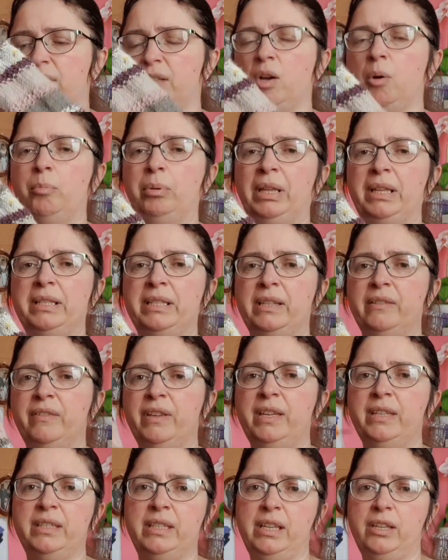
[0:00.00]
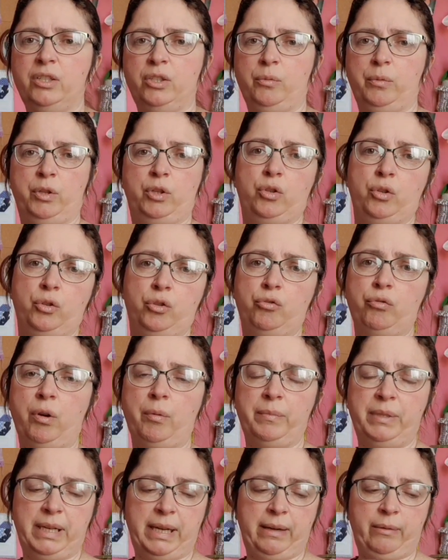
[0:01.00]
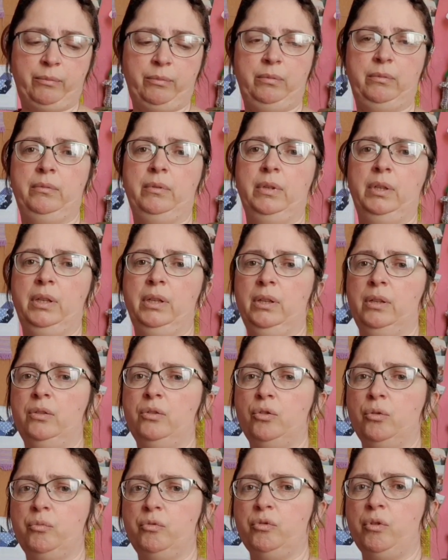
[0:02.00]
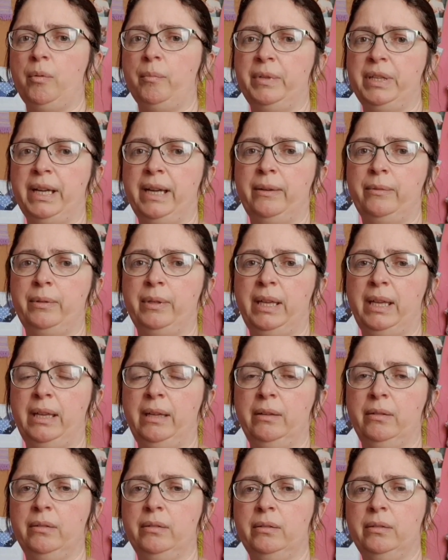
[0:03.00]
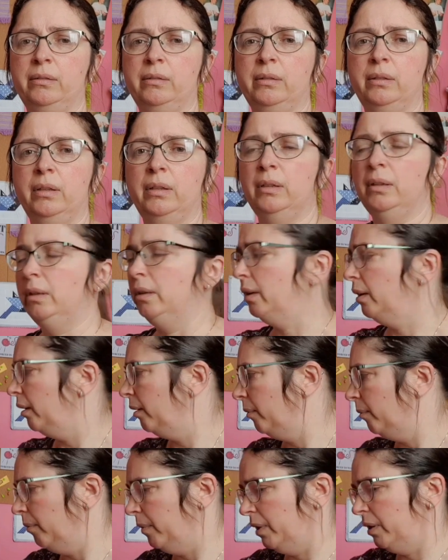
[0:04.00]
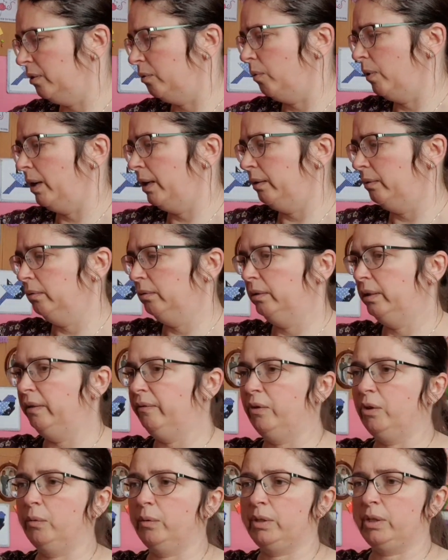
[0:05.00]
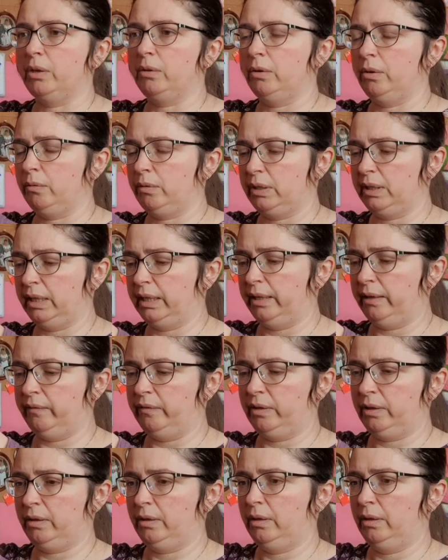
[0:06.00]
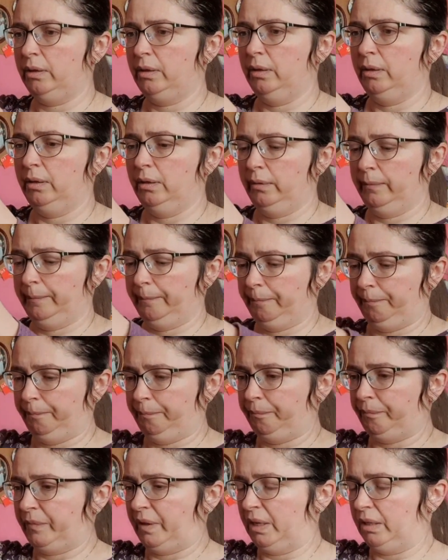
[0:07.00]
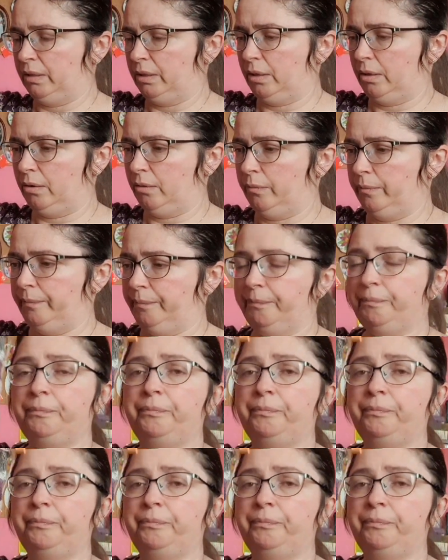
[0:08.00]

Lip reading: got plenty of ease in it, so it should drop down here as well, even though it's got no sleeves. So